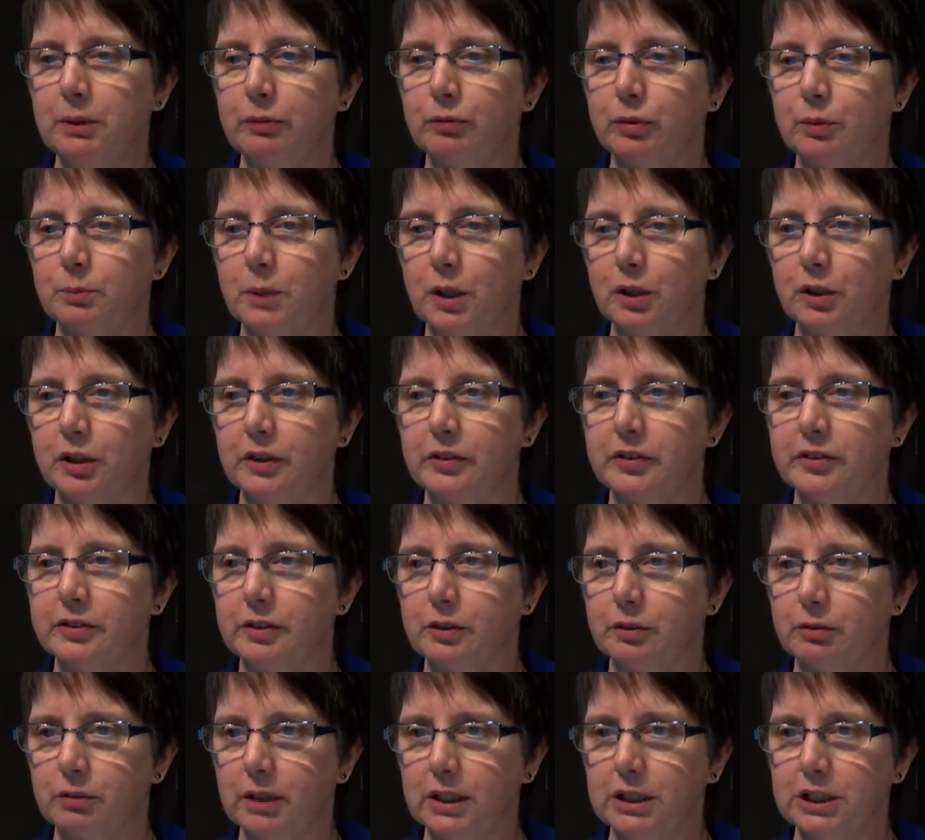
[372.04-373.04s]
from our
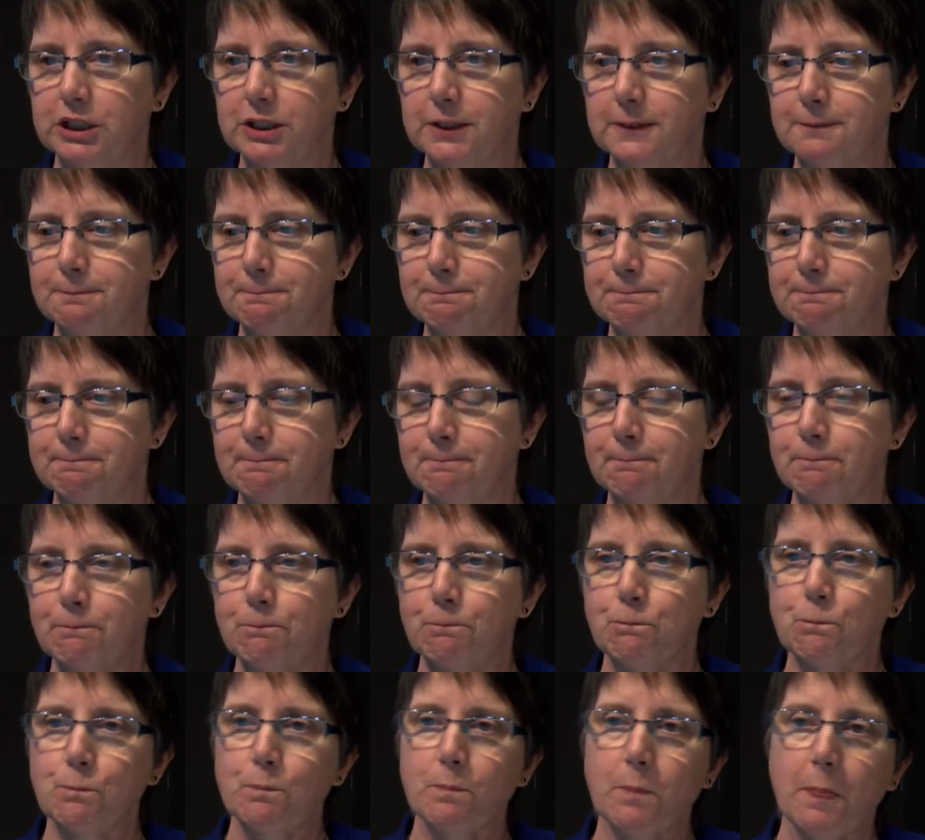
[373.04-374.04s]
consideration.
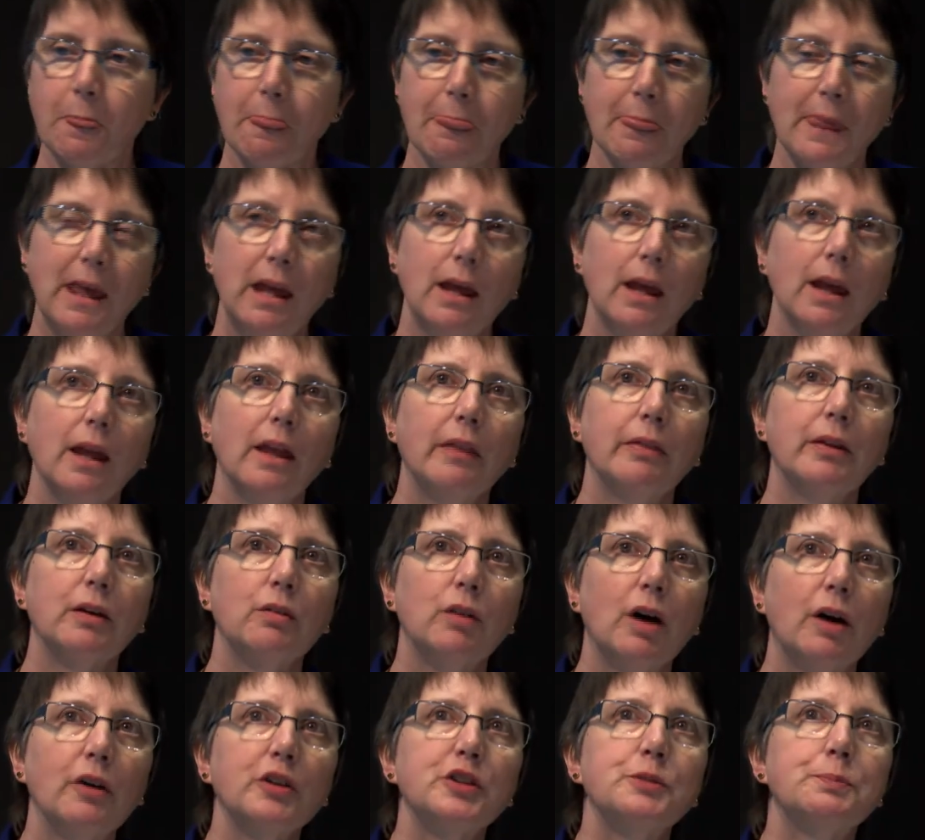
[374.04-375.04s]
There
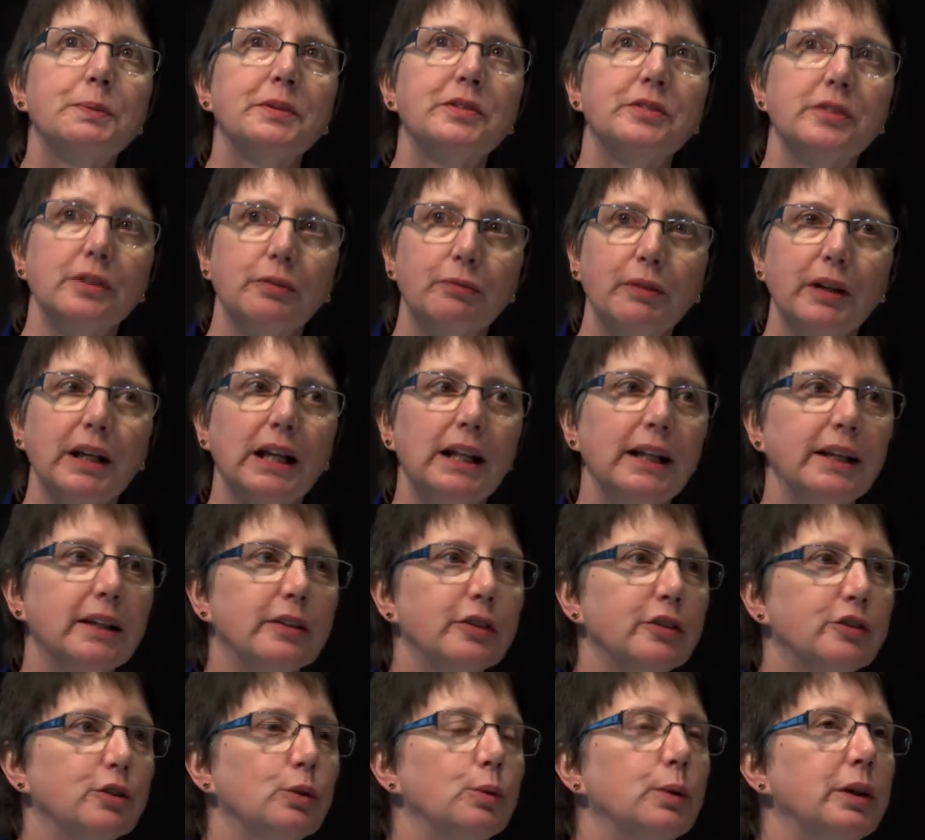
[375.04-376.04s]
are specifically,
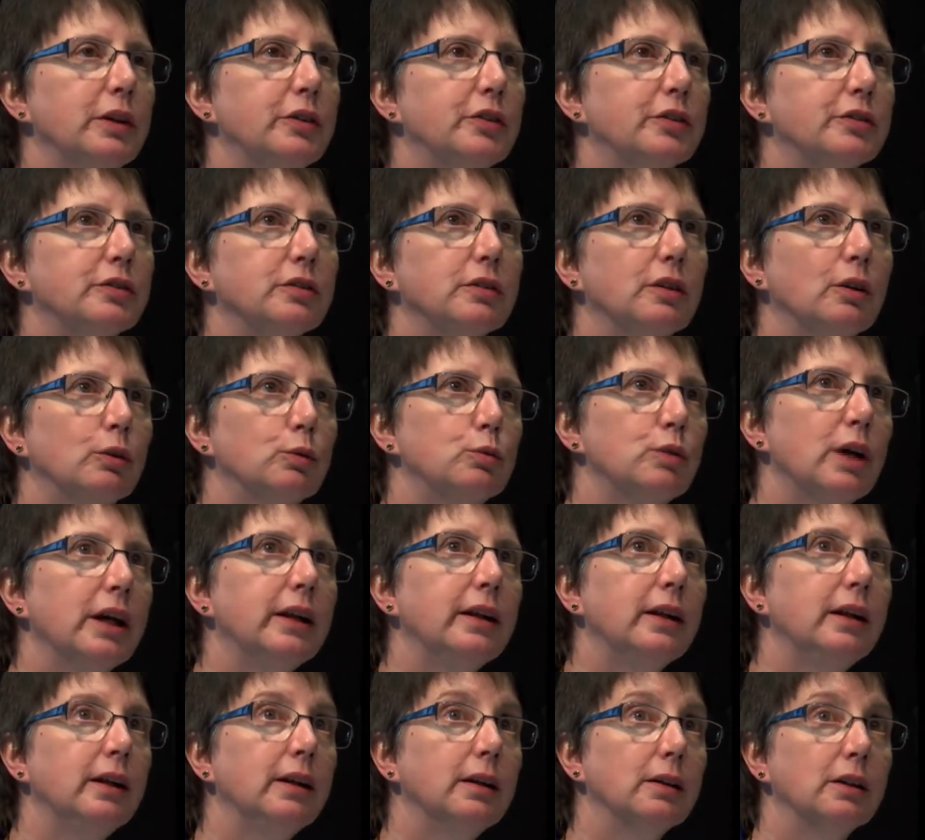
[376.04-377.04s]
and Zoe's
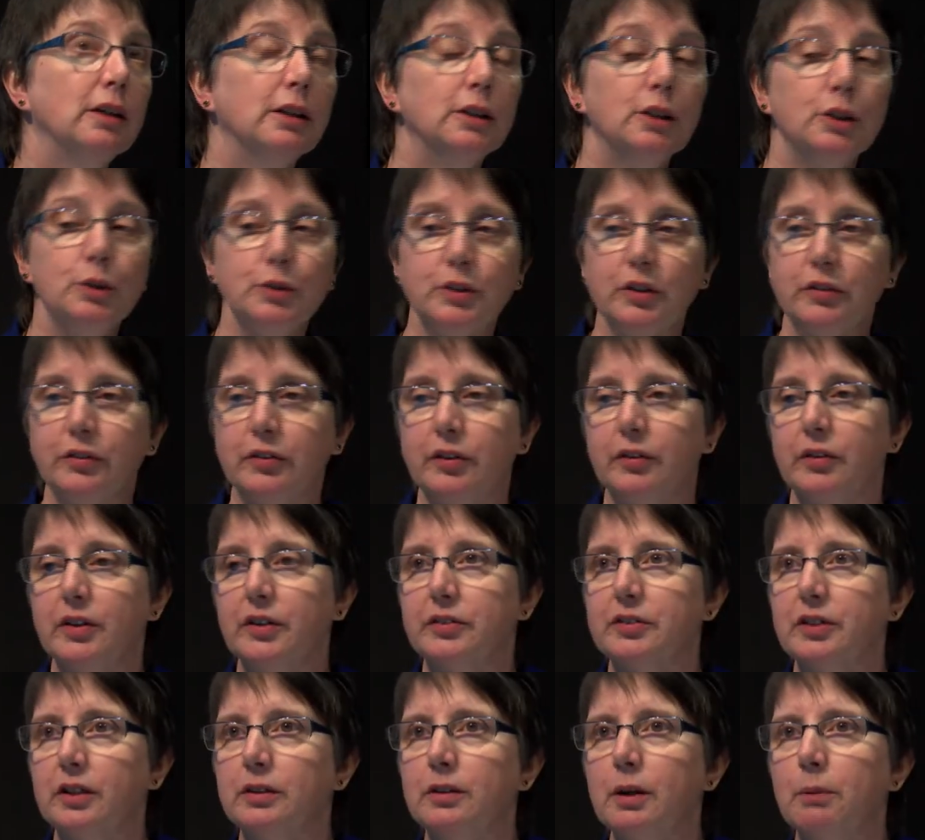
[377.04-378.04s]
already alluded to
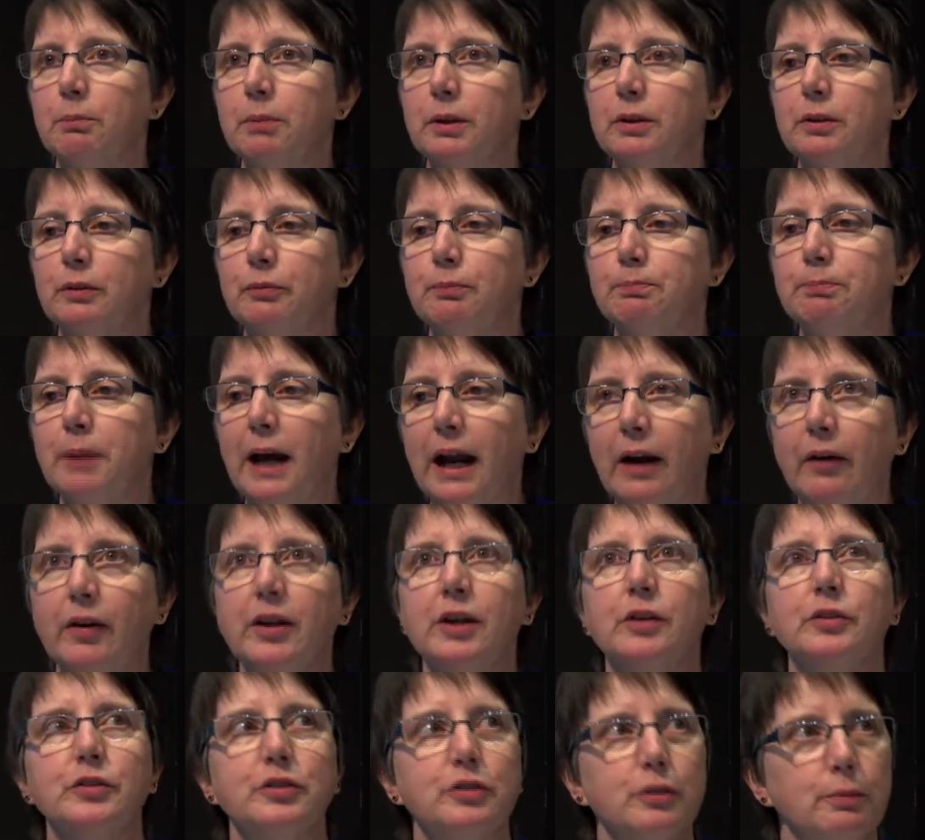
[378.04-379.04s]
this, a number of
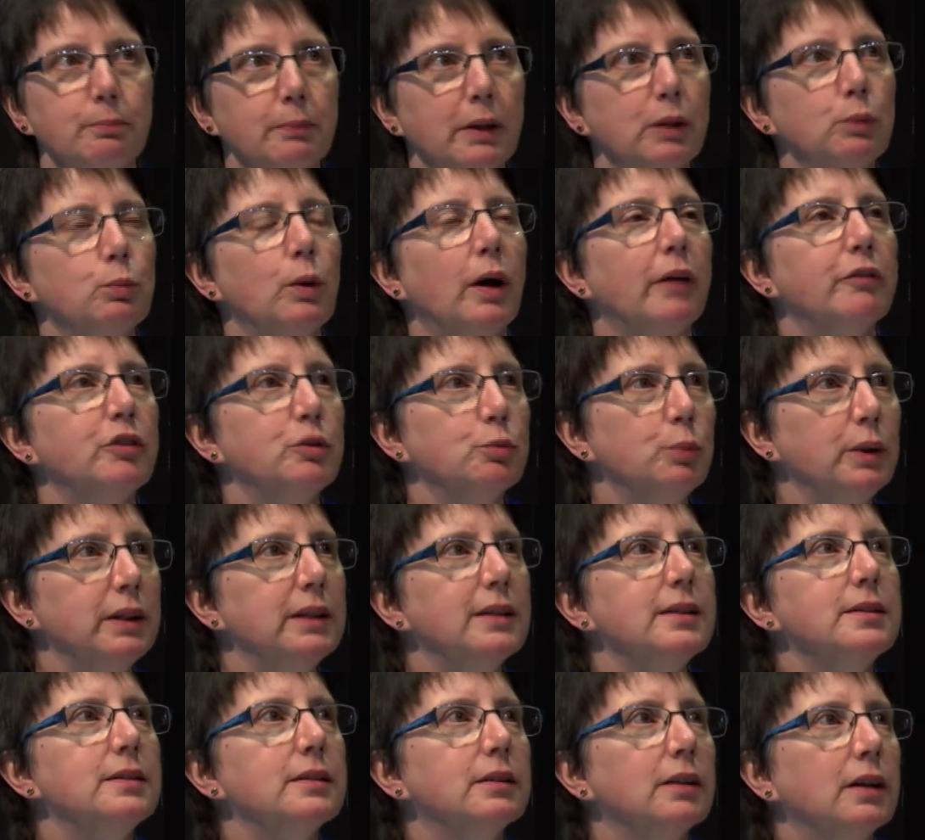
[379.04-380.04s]
barriers to midwives. We
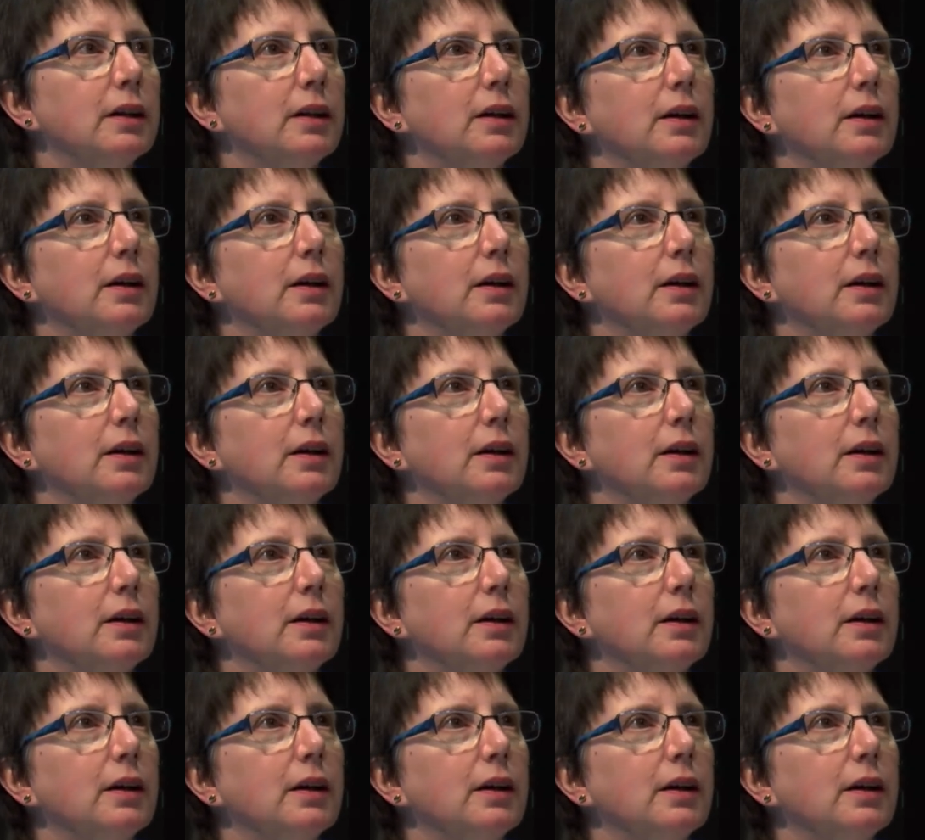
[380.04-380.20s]
did a